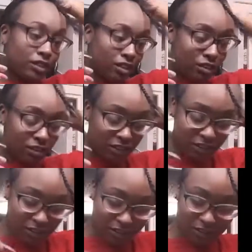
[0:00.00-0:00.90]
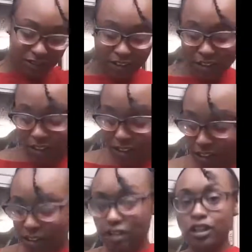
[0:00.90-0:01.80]
Whew.
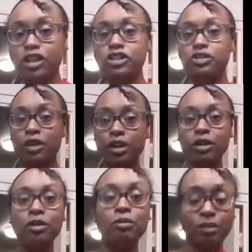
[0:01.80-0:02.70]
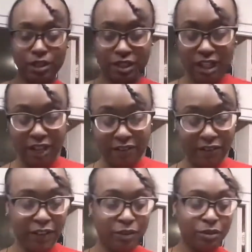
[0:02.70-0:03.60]
The struggle was
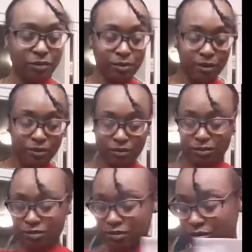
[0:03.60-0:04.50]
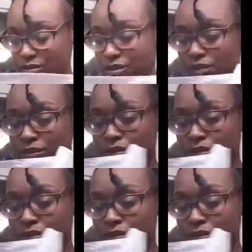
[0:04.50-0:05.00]
effing real. Okay.